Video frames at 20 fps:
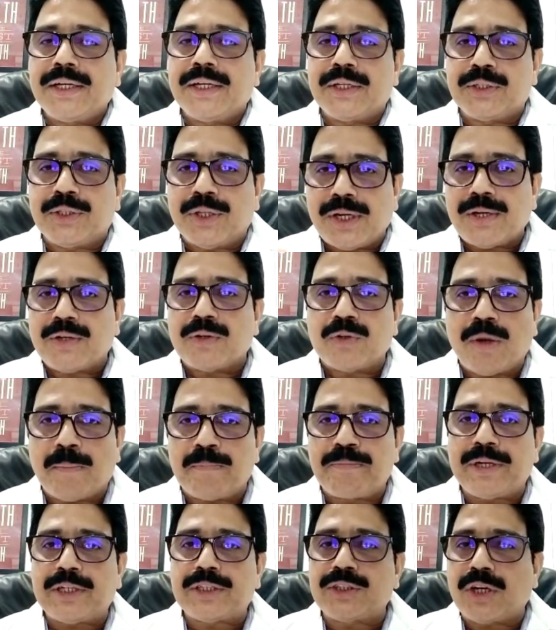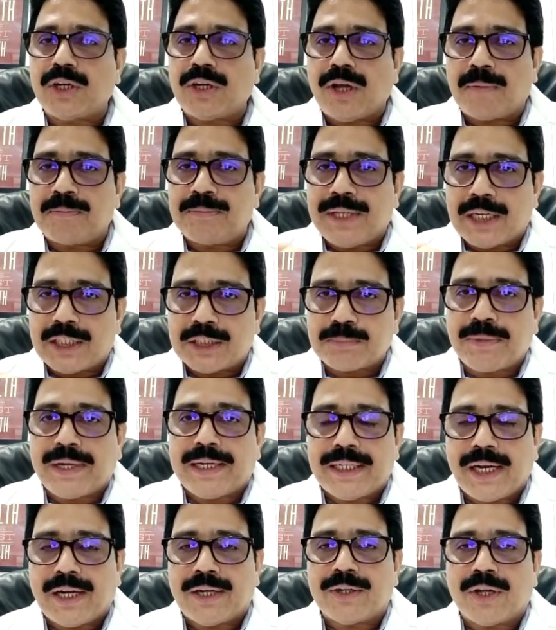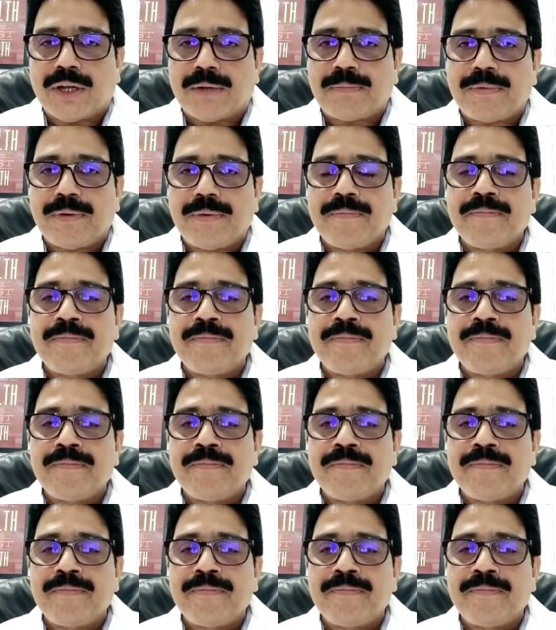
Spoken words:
the compression of that spinal nerve,